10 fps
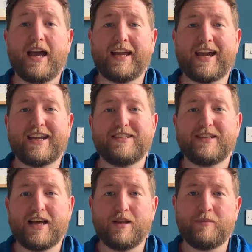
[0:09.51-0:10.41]
Hi guys,
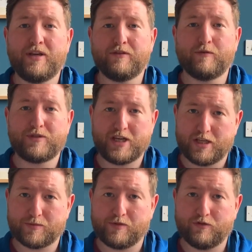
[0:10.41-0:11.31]
Callum here from
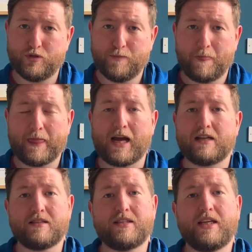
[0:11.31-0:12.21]
Munro, and
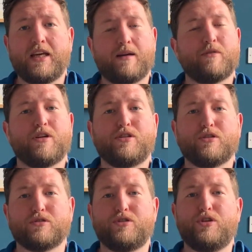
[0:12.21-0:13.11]
today I'm going to
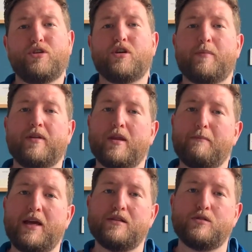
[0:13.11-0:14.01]
talk to you about the
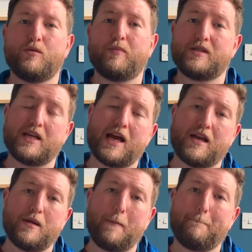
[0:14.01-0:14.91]
Meindl
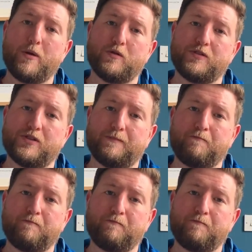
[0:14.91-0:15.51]
Bhutan boot.